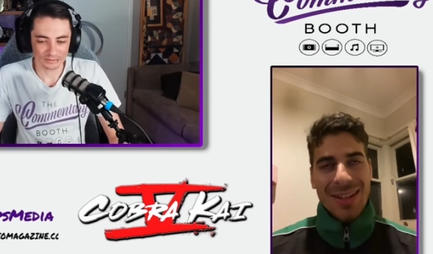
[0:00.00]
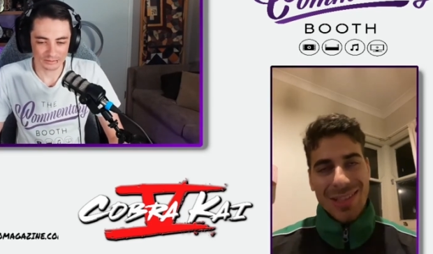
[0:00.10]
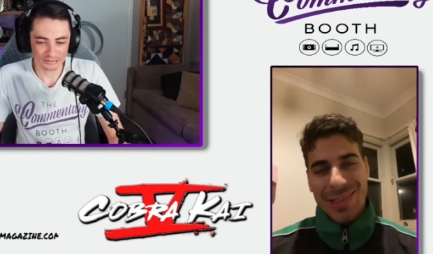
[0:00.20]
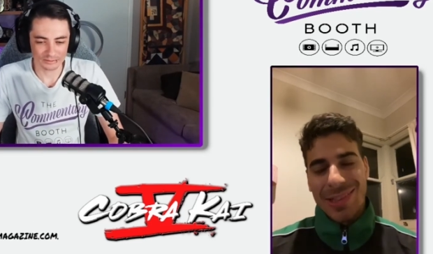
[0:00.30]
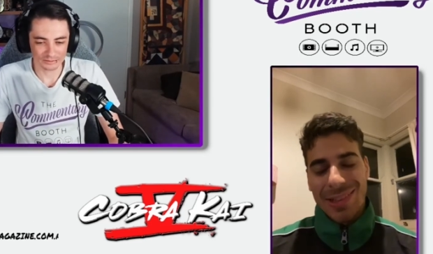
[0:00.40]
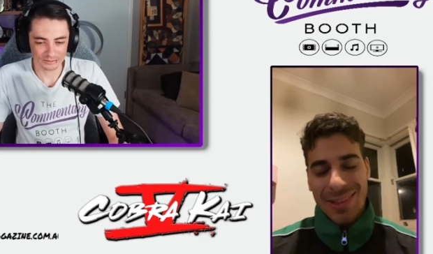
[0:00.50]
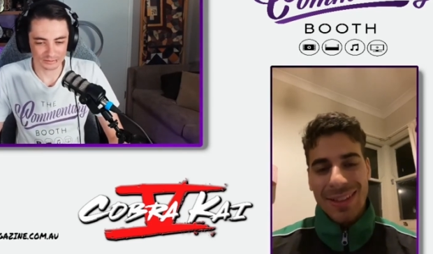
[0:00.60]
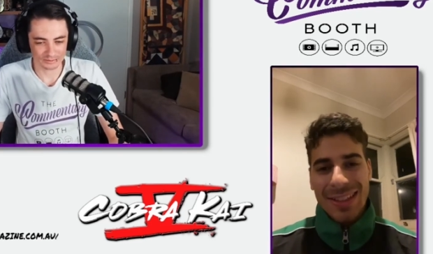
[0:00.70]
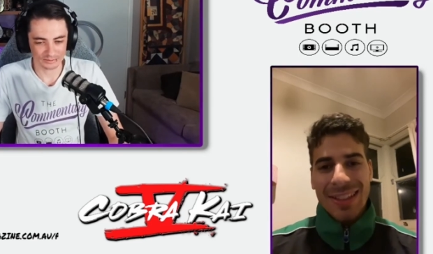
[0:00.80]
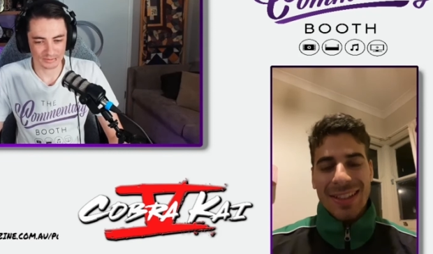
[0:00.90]
Speaker 1: So,
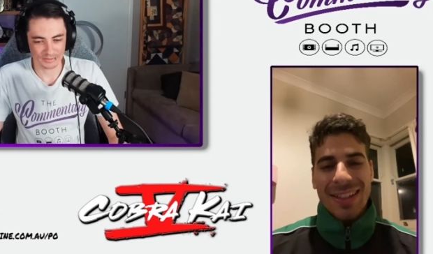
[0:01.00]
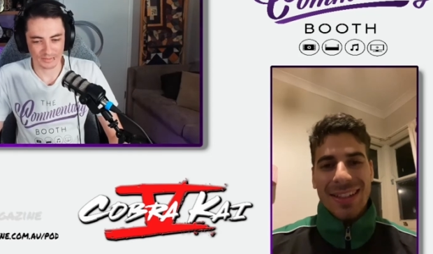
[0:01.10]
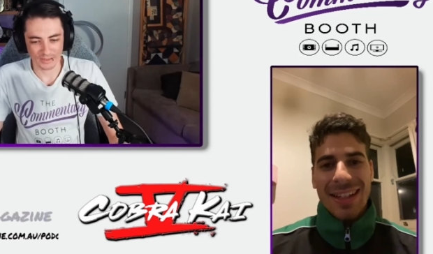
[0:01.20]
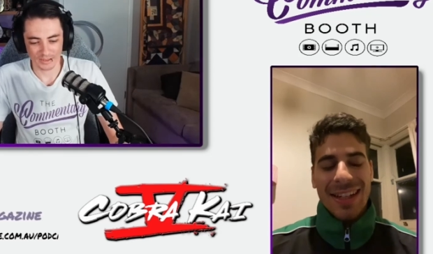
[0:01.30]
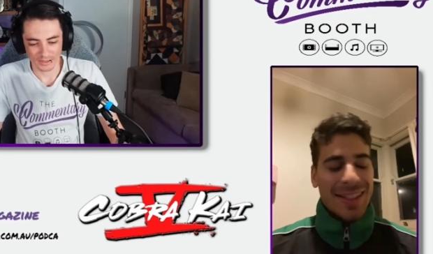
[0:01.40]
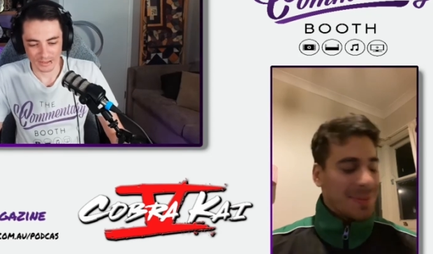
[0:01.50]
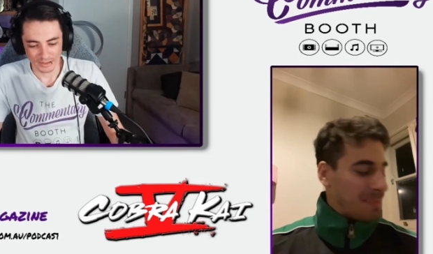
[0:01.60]
yeah.